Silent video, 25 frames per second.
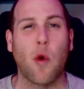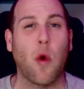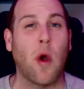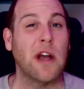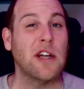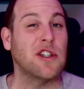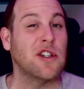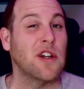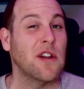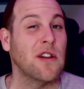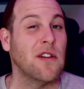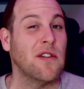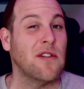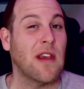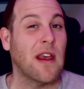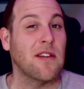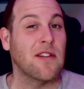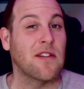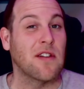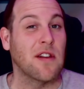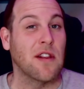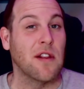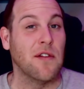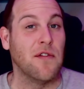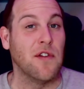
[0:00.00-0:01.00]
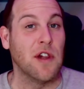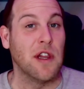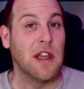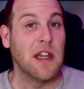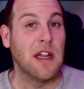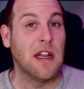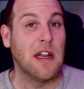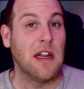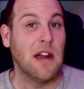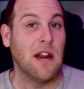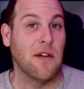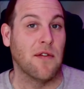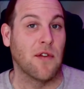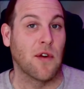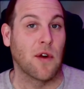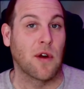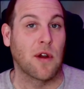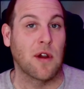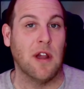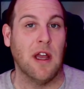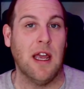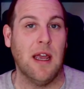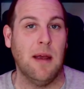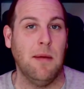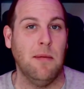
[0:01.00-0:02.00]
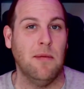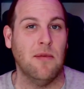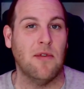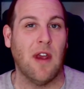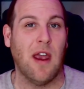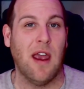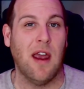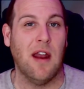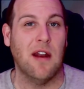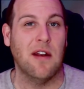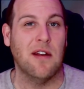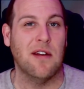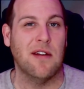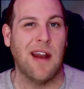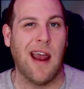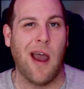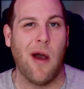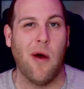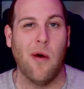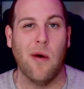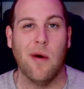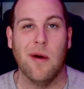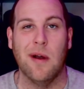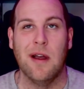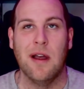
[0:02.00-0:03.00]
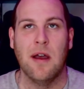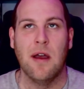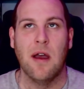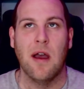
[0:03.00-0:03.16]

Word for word: questions as to the validity of her claims, and now